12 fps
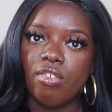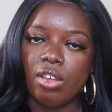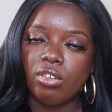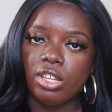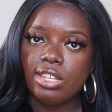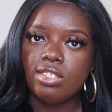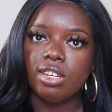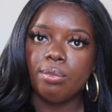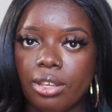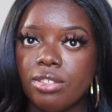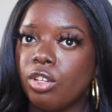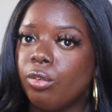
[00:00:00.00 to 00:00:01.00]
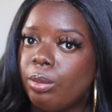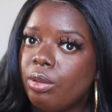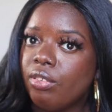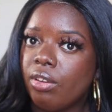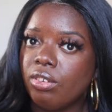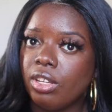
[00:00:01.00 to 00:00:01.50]
foundation because the creamy
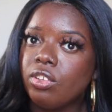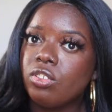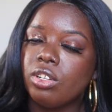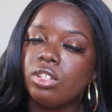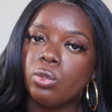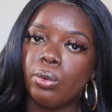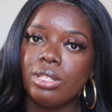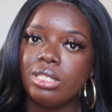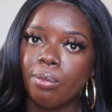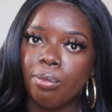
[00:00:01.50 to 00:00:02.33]
foundation is going to